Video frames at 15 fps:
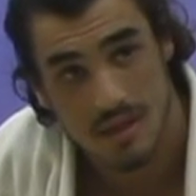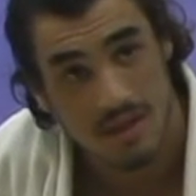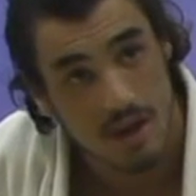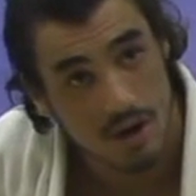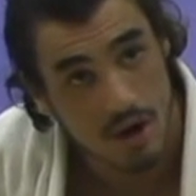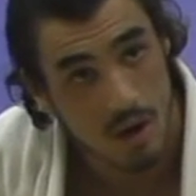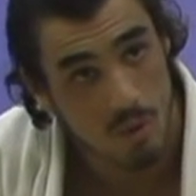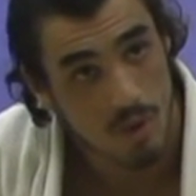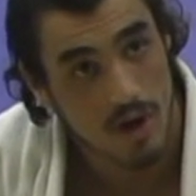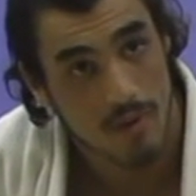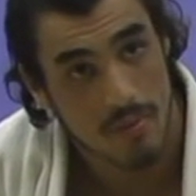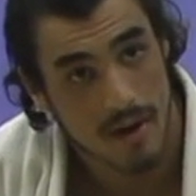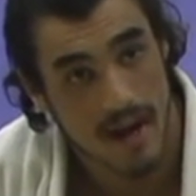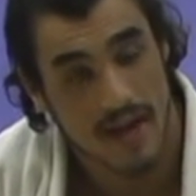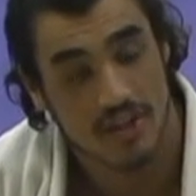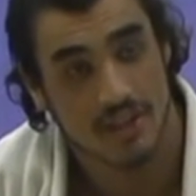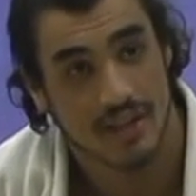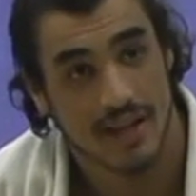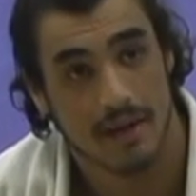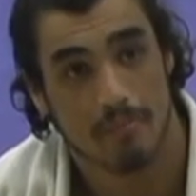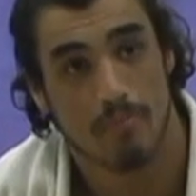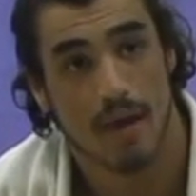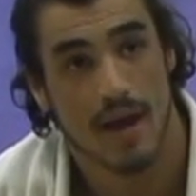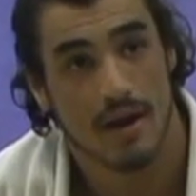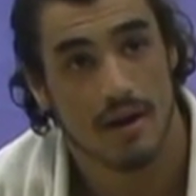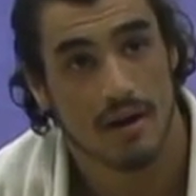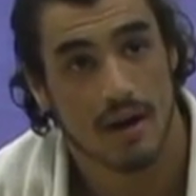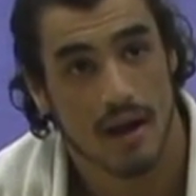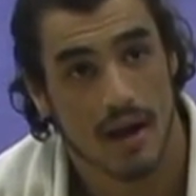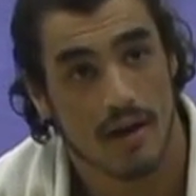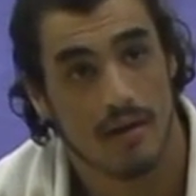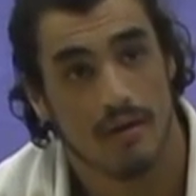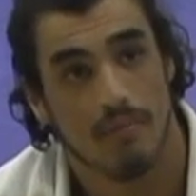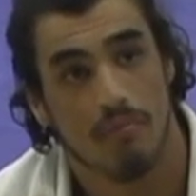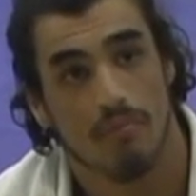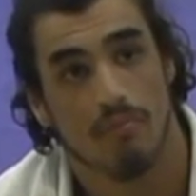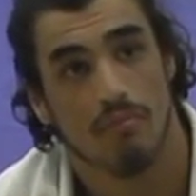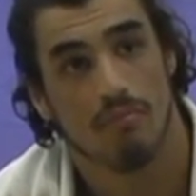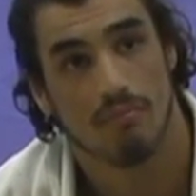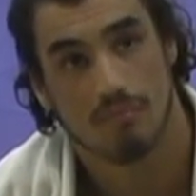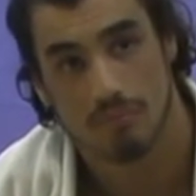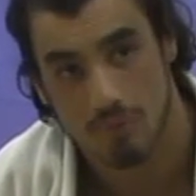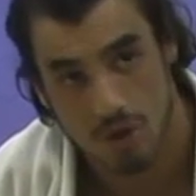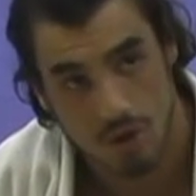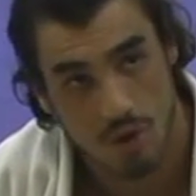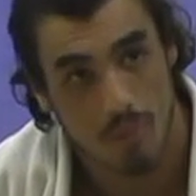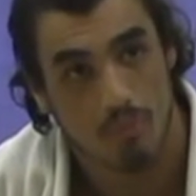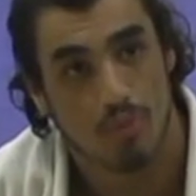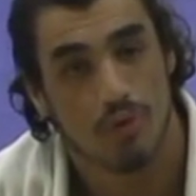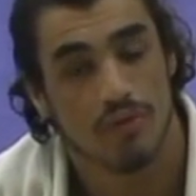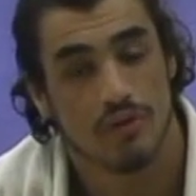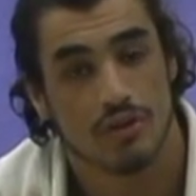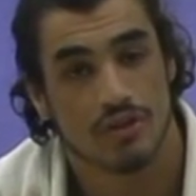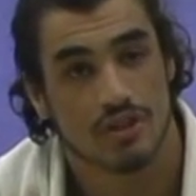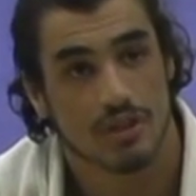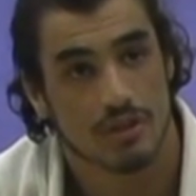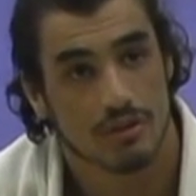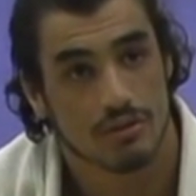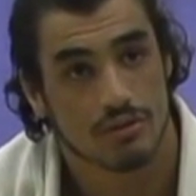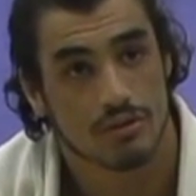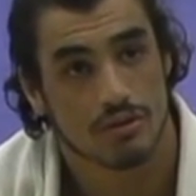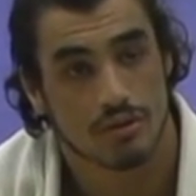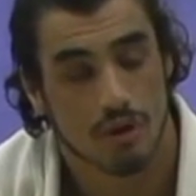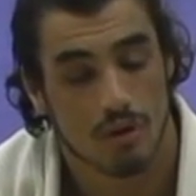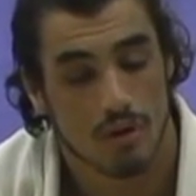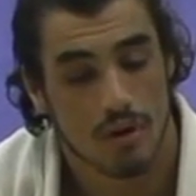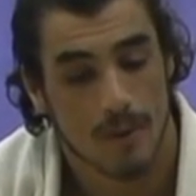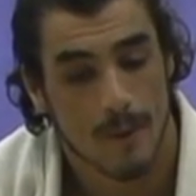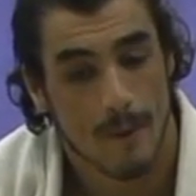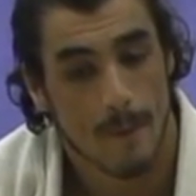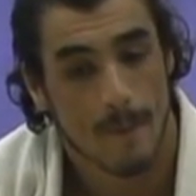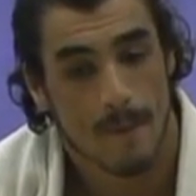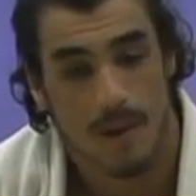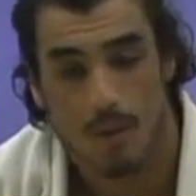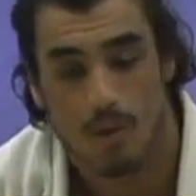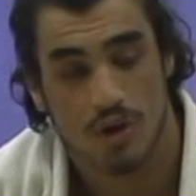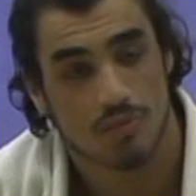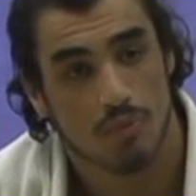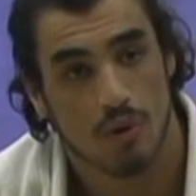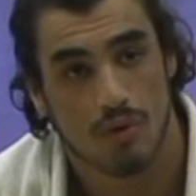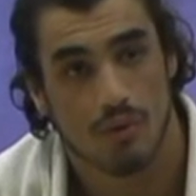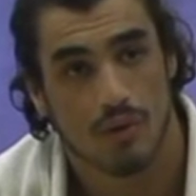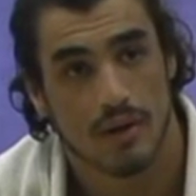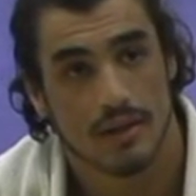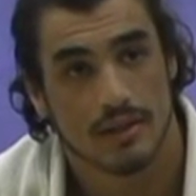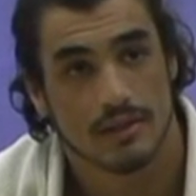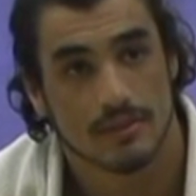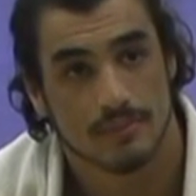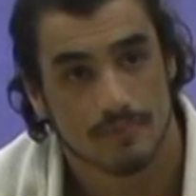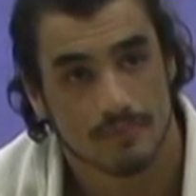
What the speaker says: that you're not worried about actually getting better and, you know, improving your skills. So it works both ways.